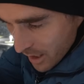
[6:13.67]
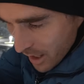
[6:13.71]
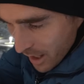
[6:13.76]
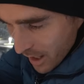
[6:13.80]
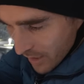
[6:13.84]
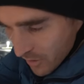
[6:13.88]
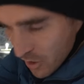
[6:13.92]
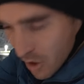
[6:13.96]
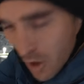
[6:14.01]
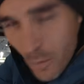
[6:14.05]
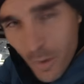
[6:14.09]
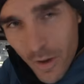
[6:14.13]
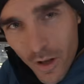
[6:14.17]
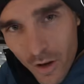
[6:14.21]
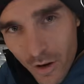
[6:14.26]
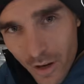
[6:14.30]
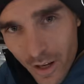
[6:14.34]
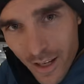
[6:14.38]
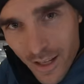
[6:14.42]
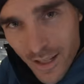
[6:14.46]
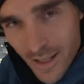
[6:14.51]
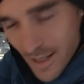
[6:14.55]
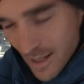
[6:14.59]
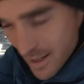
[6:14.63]
I've got to be
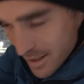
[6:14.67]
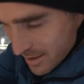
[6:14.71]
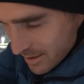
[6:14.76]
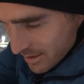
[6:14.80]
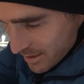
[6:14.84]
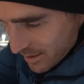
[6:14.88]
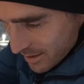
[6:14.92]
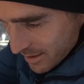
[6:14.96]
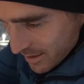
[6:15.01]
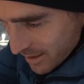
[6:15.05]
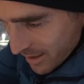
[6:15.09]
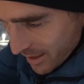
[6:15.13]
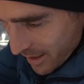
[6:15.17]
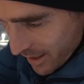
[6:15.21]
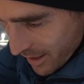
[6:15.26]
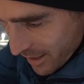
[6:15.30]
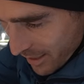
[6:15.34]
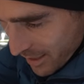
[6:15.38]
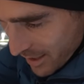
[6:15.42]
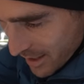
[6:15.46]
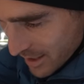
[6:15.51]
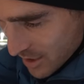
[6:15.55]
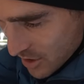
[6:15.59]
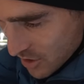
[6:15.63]
honest,
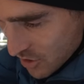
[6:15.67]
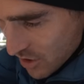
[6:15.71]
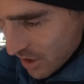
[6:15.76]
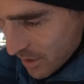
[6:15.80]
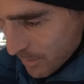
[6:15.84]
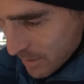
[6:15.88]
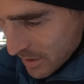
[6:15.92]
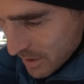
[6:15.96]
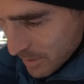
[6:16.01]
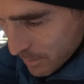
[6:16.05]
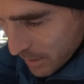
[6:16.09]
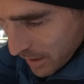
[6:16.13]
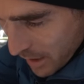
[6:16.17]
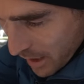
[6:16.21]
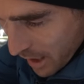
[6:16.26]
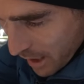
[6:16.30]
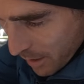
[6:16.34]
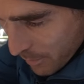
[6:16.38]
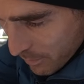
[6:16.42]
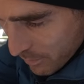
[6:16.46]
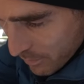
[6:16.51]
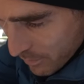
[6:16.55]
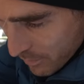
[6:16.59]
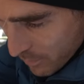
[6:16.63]
this trip has
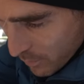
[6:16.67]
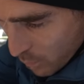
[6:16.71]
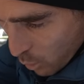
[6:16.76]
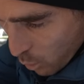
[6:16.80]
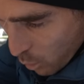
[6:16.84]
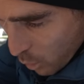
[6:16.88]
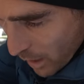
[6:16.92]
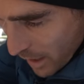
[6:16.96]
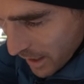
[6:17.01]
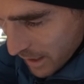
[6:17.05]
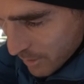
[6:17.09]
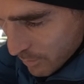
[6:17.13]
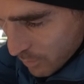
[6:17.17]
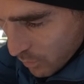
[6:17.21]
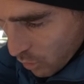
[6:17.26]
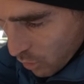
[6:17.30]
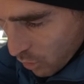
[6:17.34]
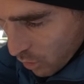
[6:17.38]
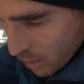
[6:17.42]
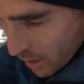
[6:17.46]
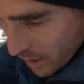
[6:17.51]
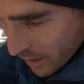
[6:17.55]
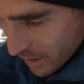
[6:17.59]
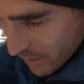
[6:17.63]
become way
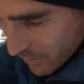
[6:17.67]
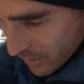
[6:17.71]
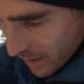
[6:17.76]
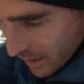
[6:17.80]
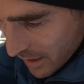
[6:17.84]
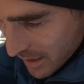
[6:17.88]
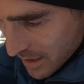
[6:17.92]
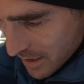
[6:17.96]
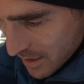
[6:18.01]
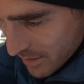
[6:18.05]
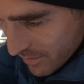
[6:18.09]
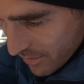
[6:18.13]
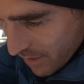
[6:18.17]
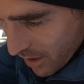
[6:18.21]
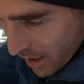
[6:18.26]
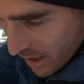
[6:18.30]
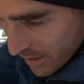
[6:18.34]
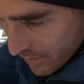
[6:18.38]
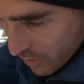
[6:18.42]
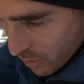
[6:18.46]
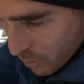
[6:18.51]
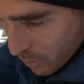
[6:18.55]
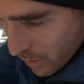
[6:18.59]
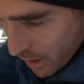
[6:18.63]
more kind of like
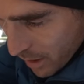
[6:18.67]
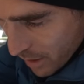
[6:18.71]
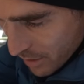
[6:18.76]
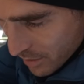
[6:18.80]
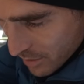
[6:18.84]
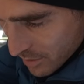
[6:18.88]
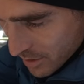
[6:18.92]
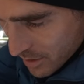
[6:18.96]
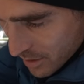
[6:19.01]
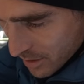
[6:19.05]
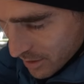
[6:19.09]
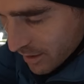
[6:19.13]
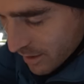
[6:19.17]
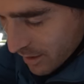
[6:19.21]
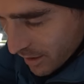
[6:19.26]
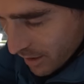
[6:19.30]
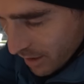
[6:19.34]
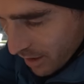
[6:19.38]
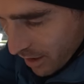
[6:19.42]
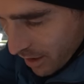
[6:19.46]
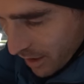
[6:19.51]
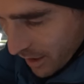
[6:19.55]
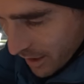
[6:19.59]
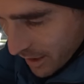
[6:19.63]
survival mode than
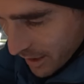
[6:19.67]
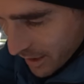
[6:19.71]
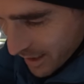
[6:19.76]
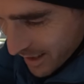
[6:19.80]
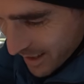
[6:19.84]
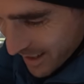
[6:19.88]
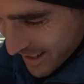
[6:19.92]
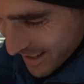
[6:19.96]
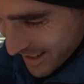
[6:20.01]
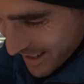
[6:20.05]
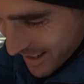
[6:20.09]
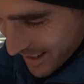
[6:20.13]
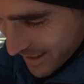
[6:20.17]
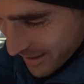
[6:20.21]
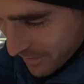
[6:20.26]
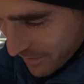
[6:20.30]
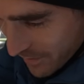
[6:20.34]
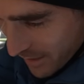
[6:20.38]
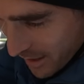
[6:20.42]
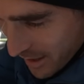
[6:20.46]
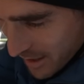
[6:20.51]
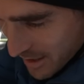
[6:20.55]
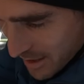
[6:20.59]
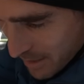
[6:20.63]
I had
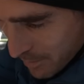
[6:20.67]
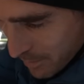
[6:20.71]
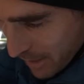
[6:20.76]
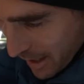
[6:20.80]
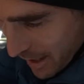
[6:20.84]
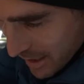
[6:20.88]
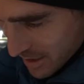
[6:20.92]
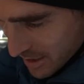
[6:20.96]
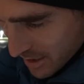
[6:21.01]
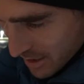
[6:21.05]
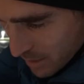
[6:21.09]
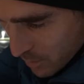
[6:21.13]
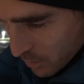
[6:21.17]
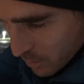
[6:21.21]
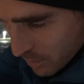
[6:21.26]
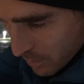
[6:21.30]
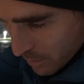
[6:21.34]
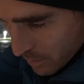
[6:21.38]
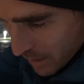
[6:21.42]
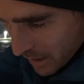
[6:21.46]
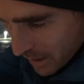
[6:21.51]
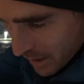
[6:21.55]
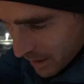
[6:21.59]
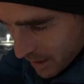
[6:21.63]
first imagined it would
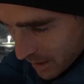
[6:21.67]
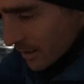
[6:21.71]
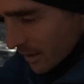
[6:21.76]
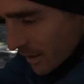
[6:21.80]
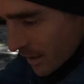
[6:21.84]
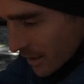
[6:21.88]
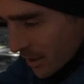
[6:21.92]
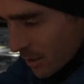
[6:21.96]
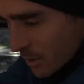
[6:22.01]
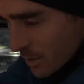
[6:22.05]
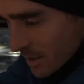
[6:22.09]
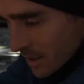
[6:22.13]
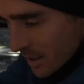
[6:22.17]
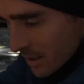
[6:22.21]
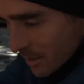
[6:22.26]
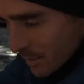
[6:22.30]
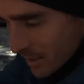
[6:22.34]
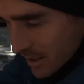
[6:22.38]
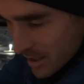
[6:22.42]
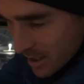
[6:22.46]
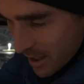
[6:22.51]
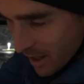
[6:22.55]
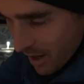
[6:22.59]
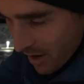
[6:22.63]
be. I knew it was going to
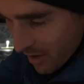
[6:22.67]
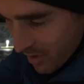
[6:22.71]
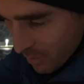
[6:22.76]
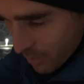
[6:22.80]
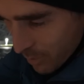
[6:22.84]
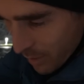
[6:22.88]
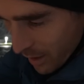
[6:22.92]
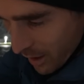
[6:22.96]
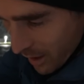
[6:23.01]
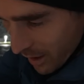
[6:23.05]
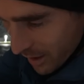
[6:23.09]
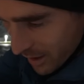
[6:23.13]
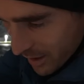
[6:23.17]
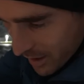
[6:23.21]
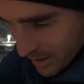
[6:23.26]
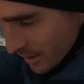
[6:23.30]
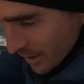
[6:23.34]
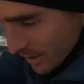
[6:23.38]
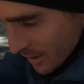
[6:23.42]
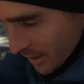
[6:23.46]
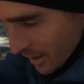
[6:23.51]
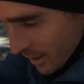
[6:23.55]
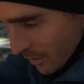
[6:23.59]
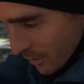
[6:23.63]
be tough, but
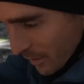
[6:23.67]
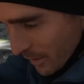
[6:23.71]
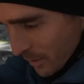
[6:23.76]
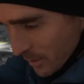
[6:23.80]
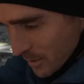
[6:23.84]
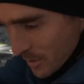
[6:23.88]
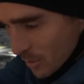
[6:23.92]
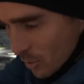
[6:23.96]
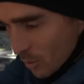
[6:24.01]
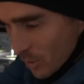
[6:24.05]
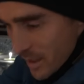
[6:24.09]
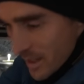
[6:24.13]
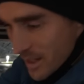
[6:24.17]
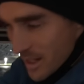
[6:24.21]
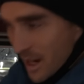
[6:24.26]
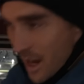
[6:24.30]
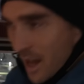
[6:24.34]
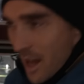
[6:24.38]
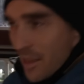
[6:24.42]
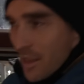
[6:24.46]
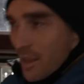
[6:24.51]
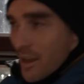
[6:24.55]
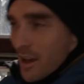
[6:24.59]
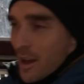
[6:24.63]
you know, there was all these
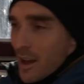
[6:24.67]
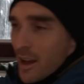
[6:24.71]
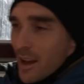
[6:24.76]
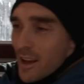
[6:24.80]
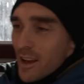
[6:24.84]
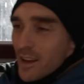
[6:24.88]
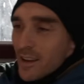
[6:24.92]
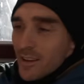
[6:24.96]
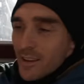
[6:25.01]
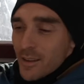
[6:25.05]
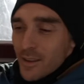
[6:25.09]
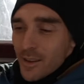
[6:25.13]
other